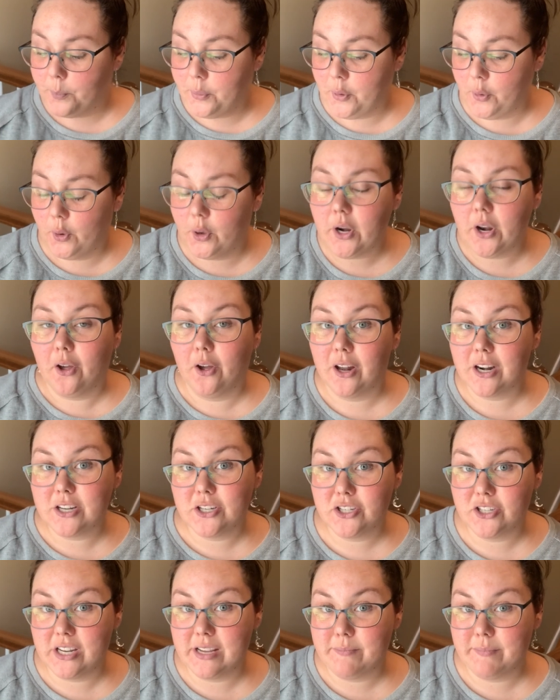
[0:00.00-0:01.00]
put on
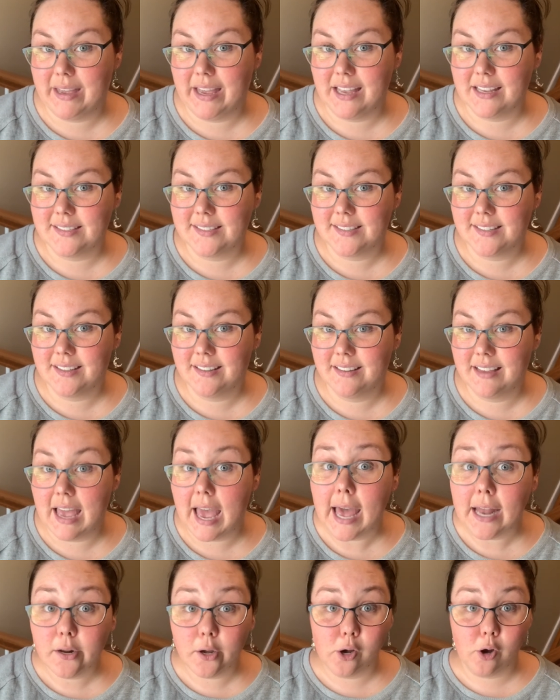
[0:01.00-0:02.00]
a sheet mask
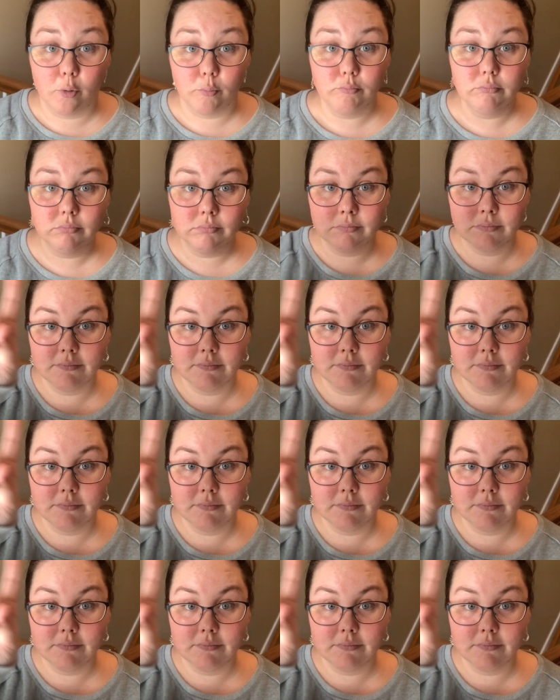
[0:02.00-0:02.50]
at home,